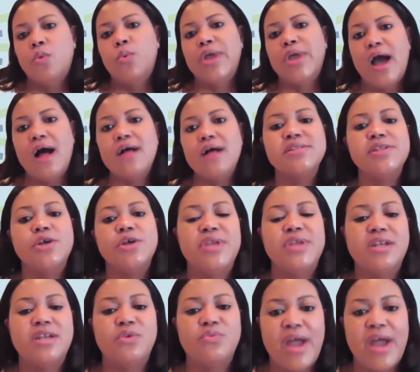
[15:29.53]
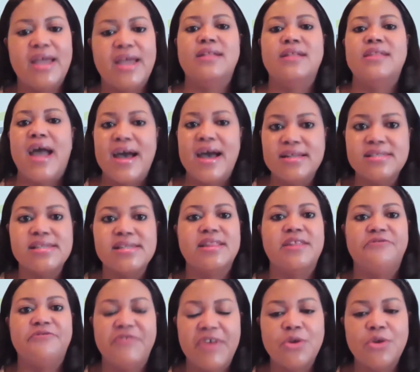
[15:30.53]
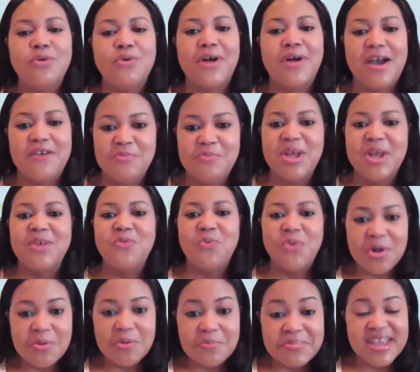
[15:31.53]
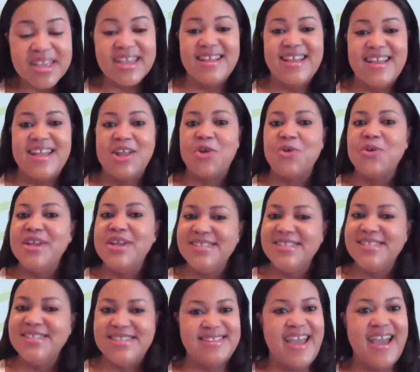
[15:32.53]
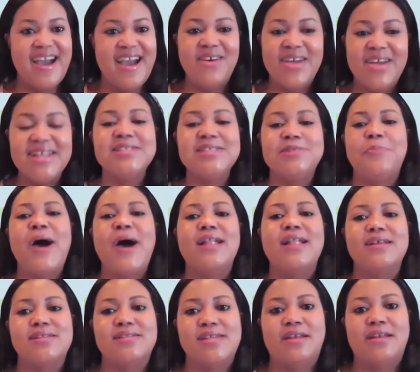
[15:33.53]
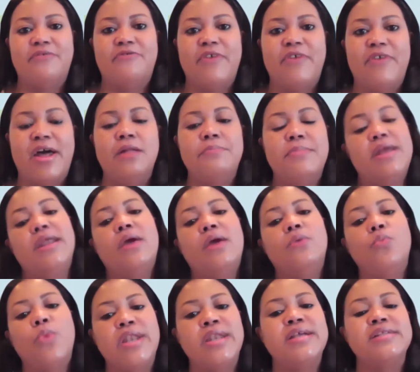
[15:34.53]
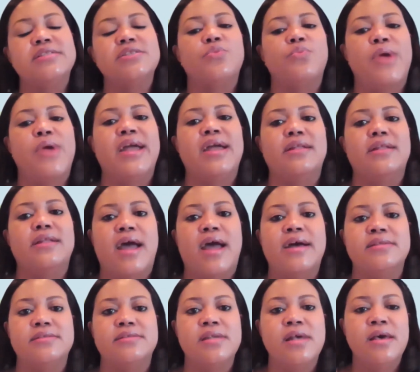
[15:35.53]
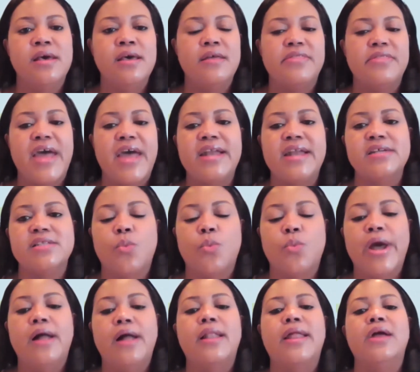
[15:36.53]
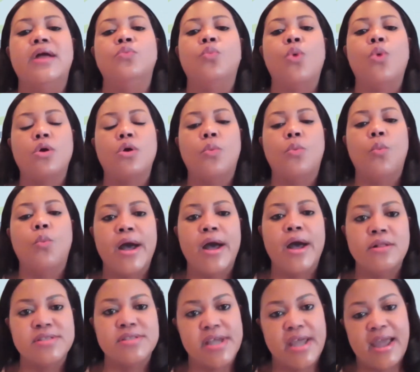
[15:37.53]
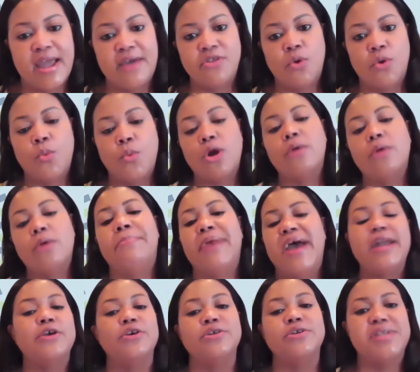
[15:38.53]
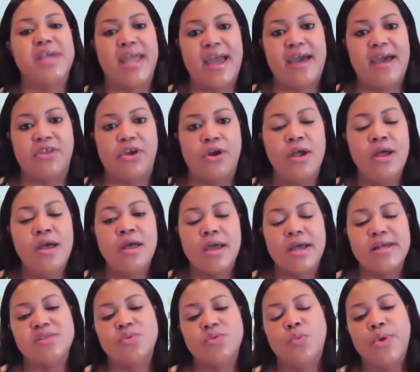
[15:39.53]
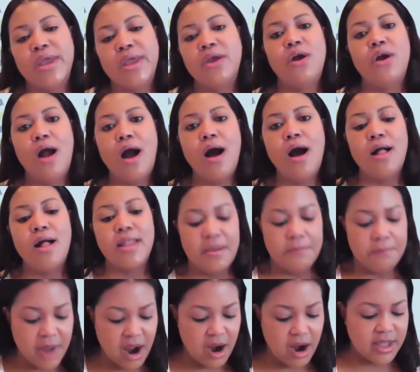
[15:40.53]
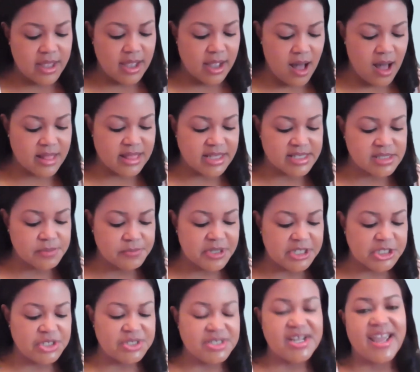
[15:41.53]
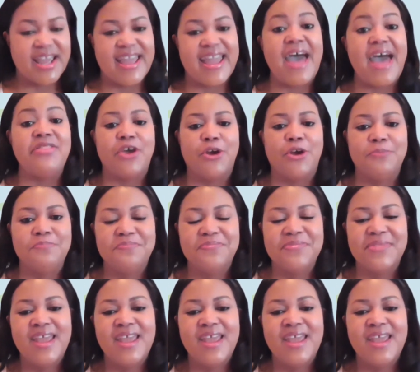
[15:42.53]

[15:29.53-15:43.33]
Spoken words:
We also need to recognize that the federal government will be increasing now its policy development, and we need to recognize that as well and work well together, work better together, as we are all embarking on this mission together